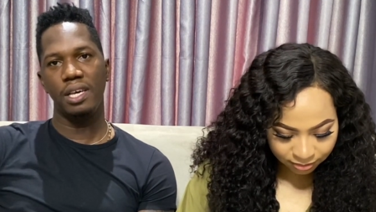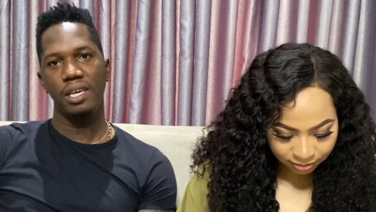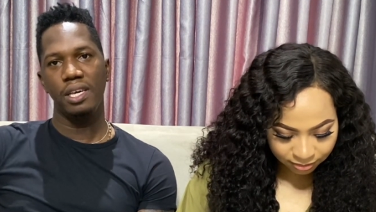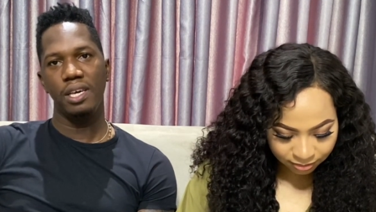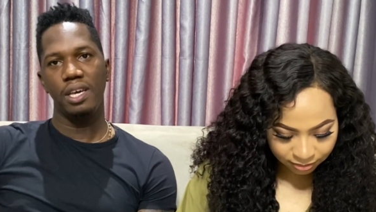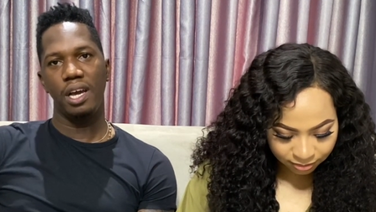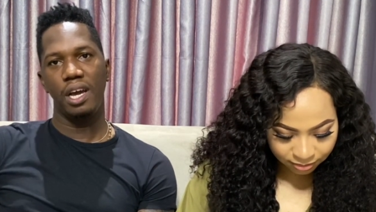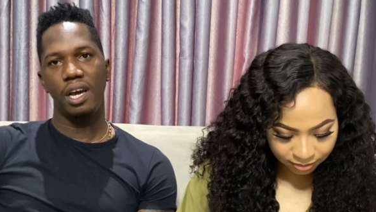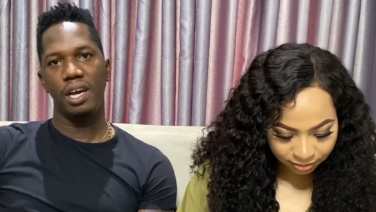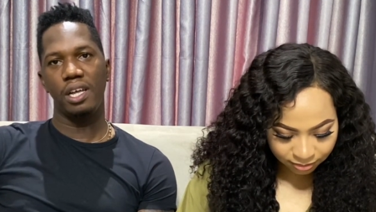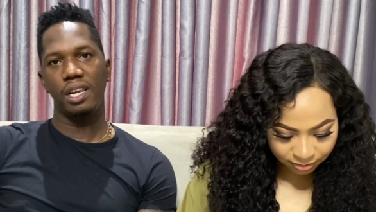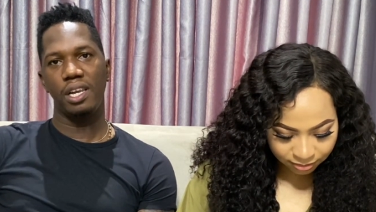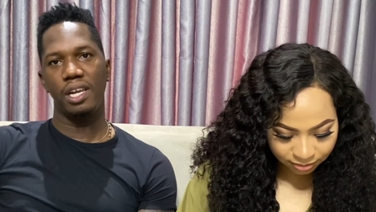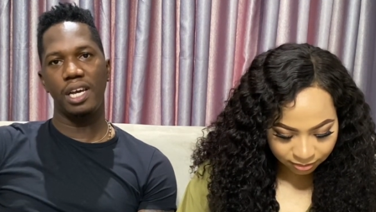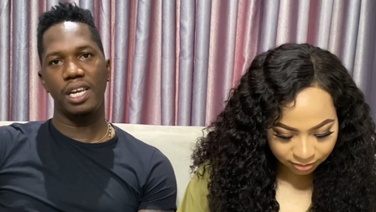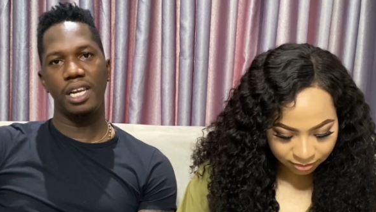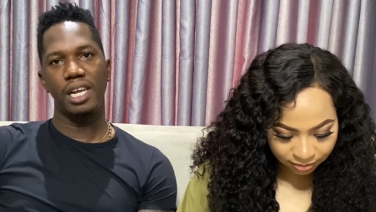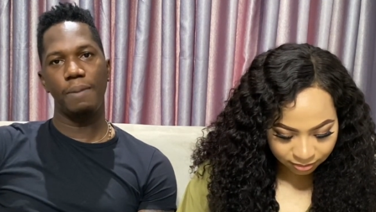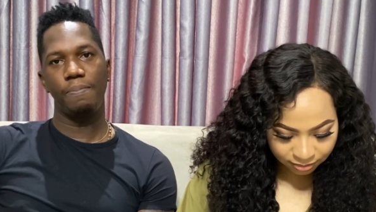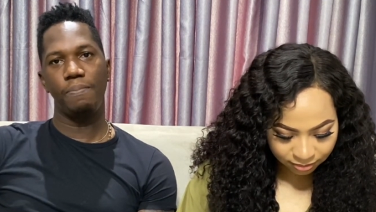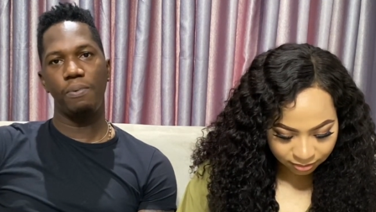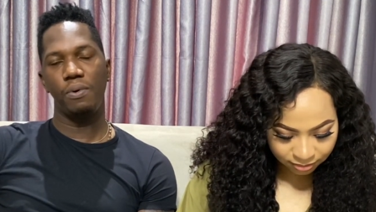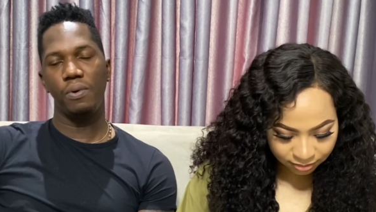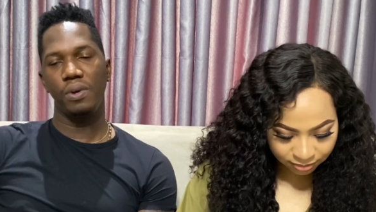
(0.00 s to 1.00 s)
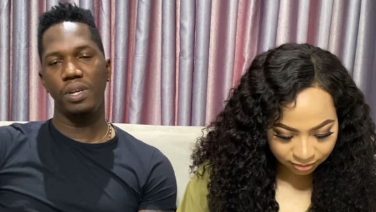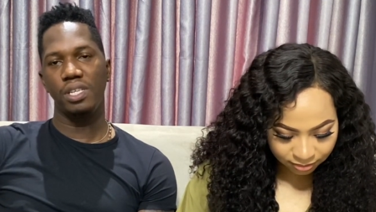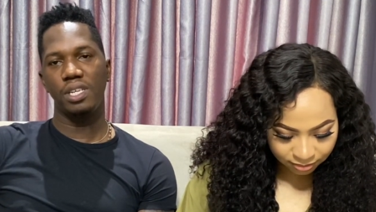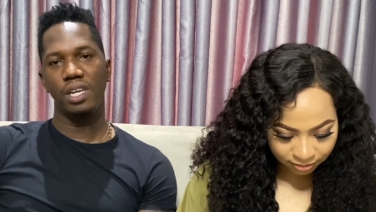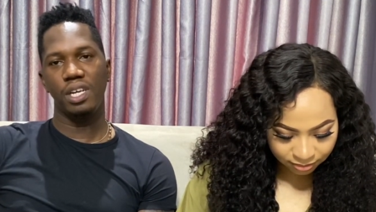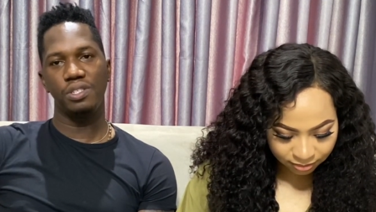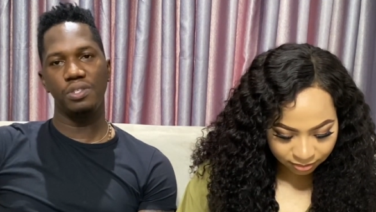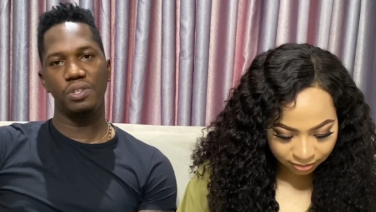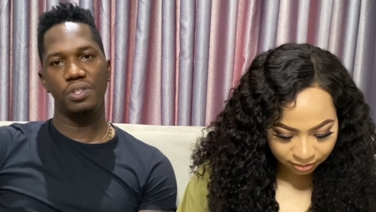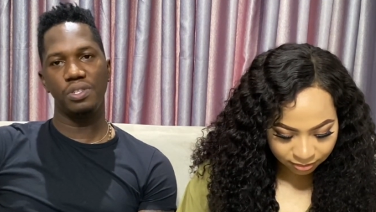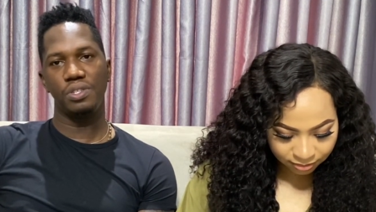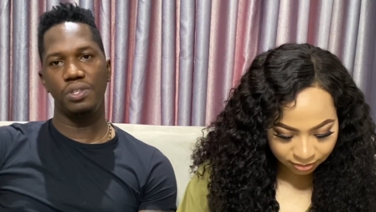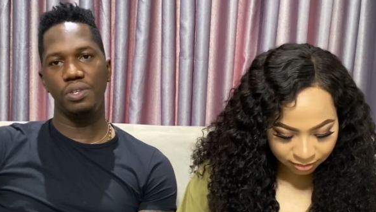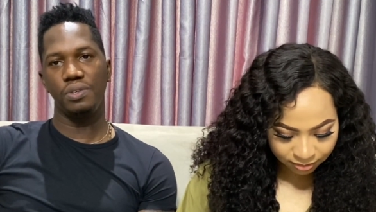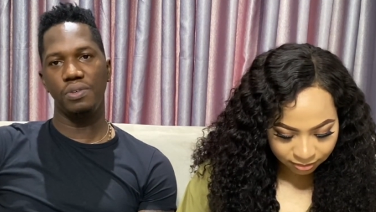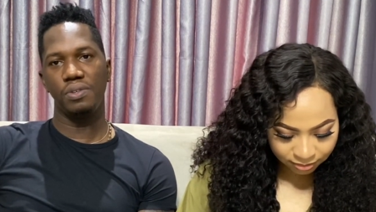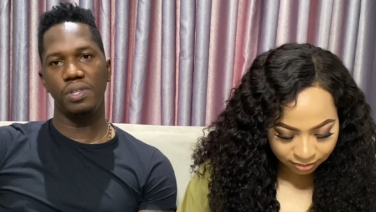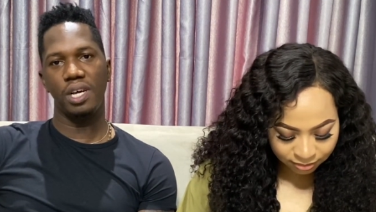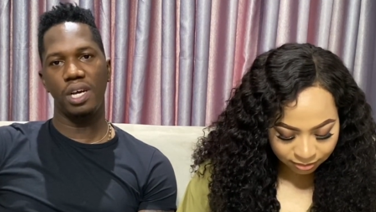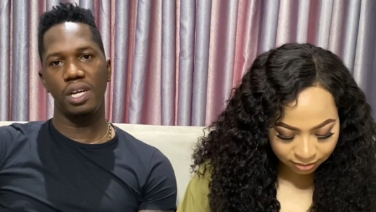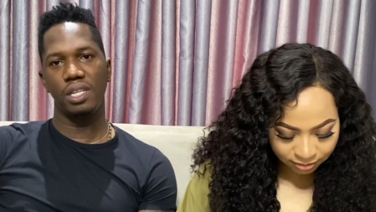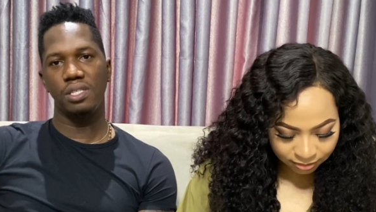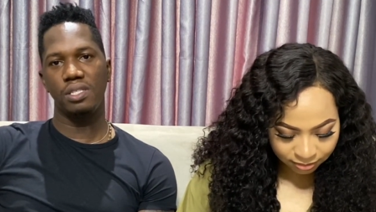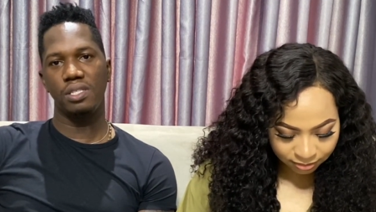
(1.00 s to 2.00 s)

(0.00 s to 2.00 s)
Speaker 1: And at that point, I just knew that,